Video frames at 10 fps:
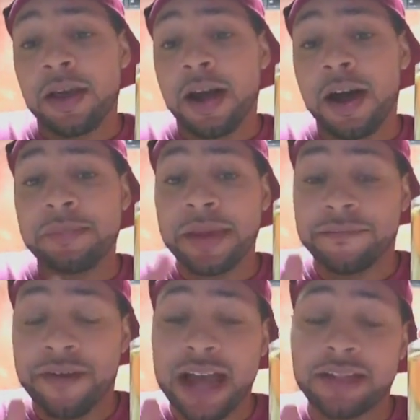Um, in
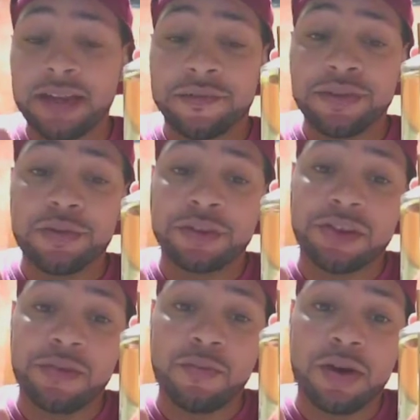fact, if you are
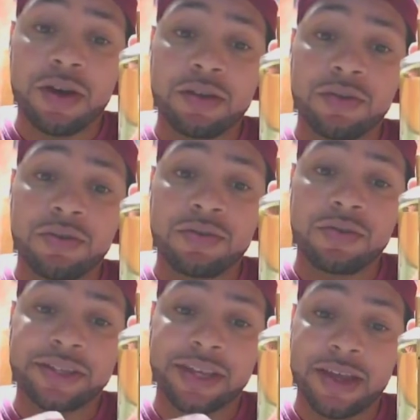someone who is